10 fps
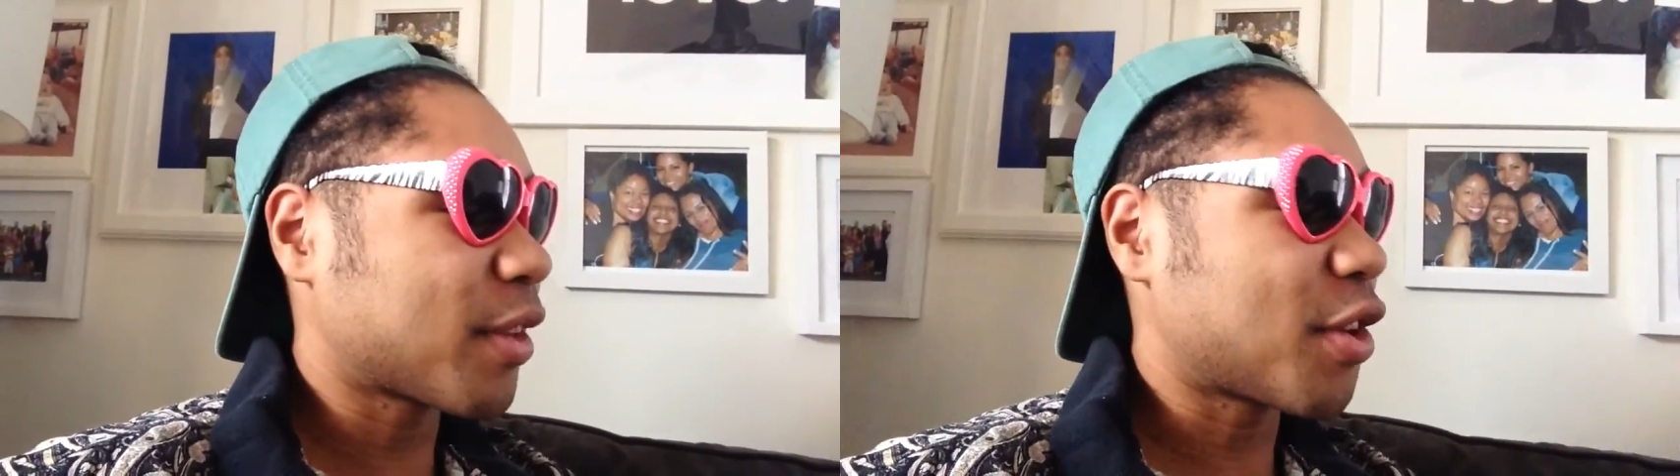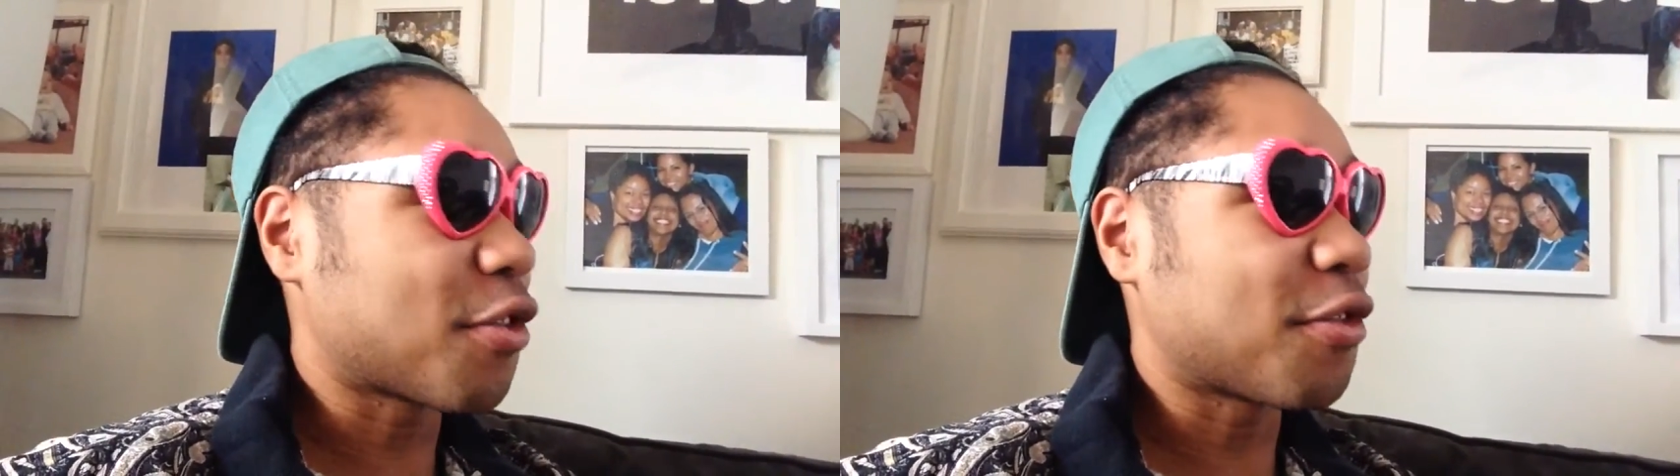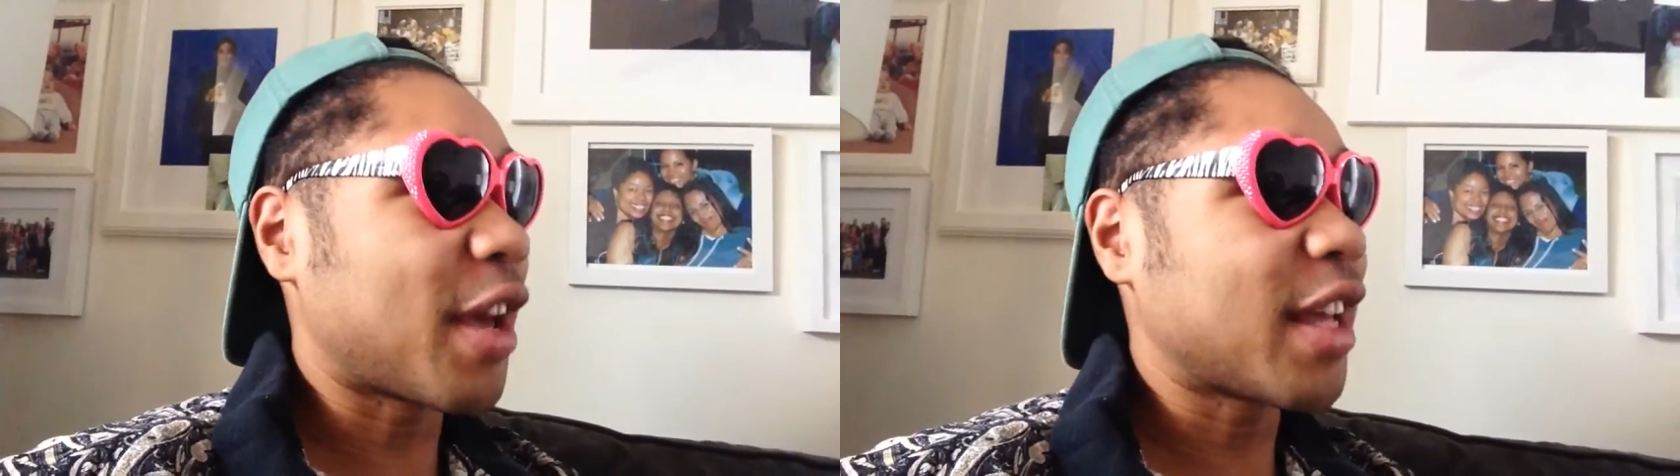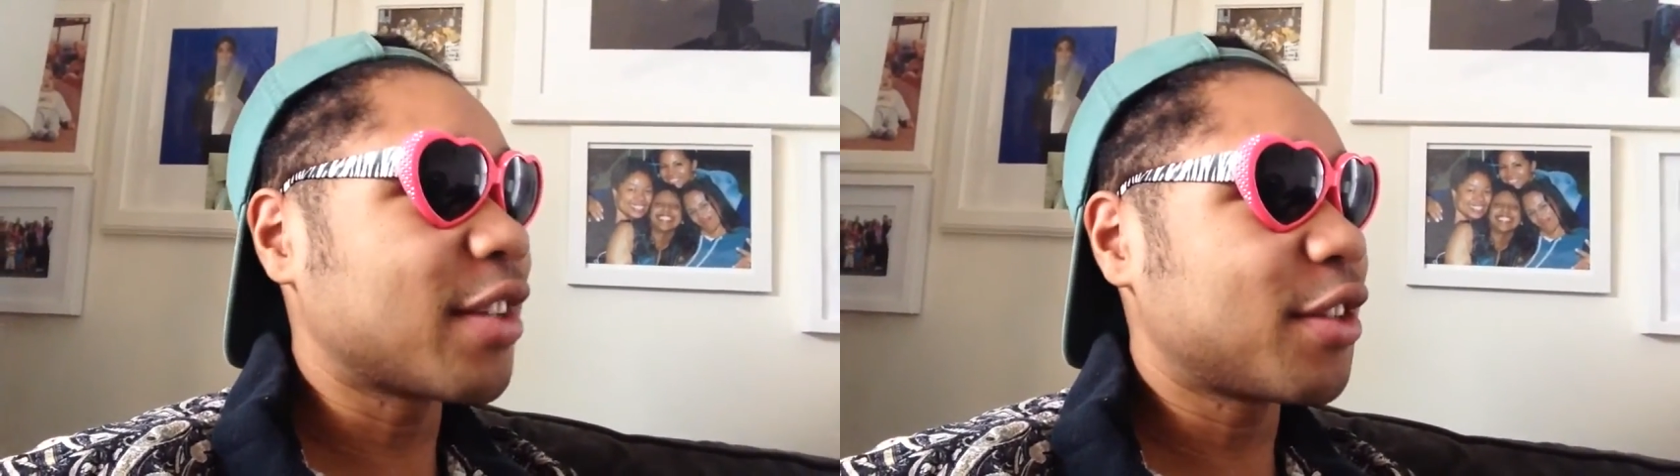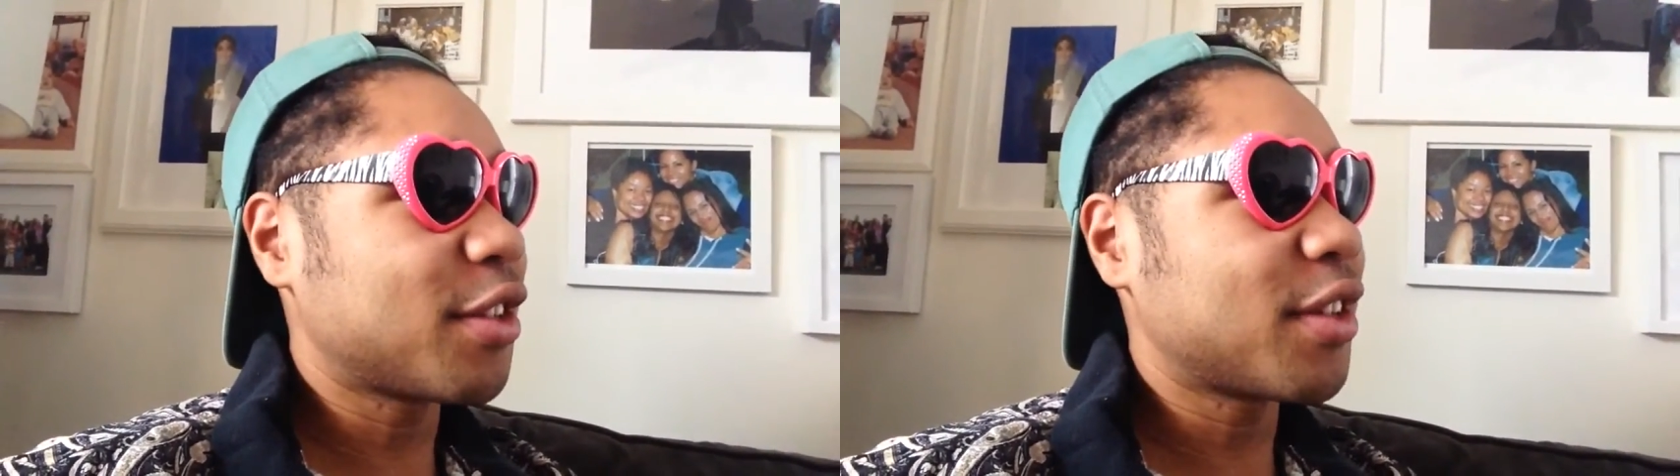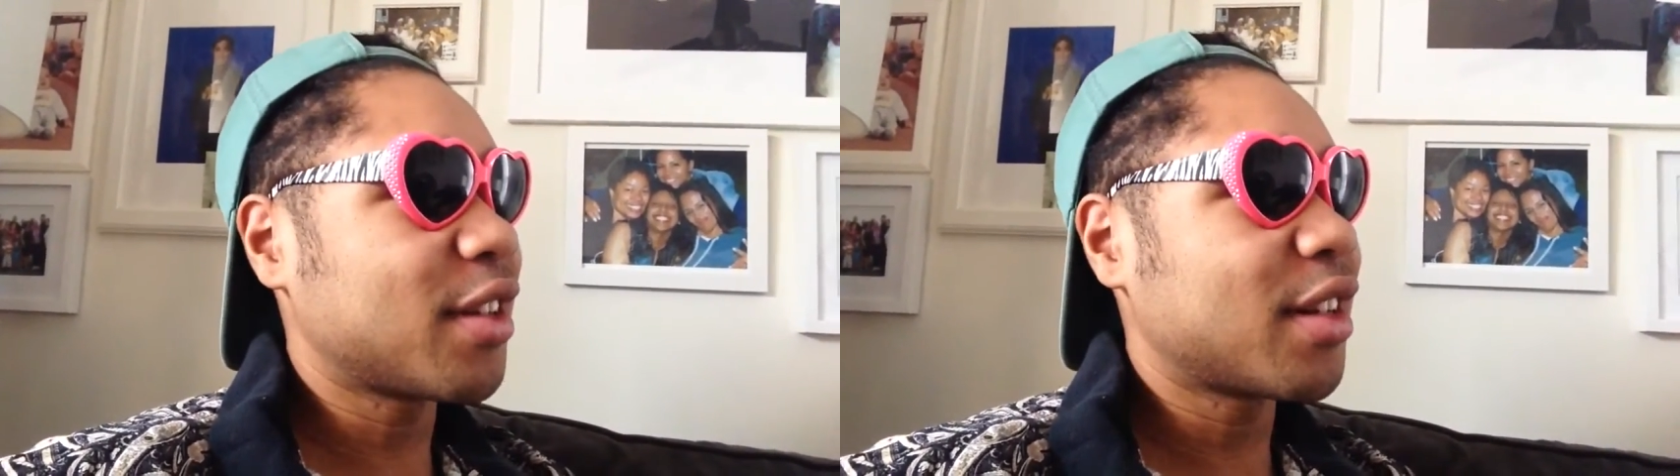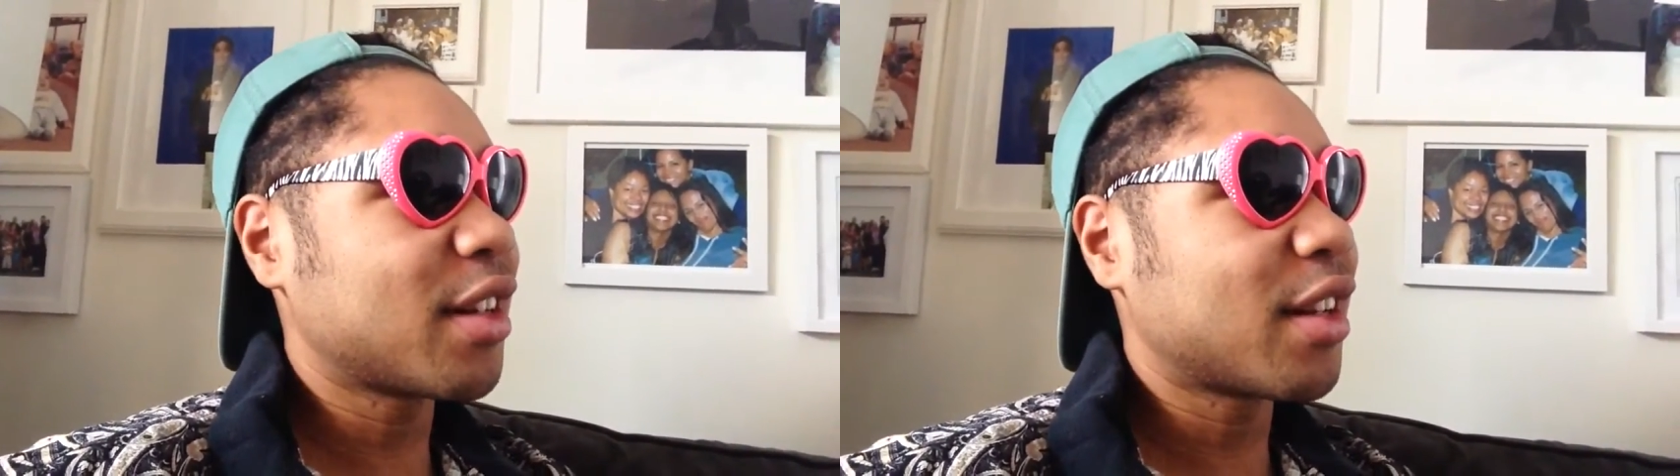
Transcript: your face, dude,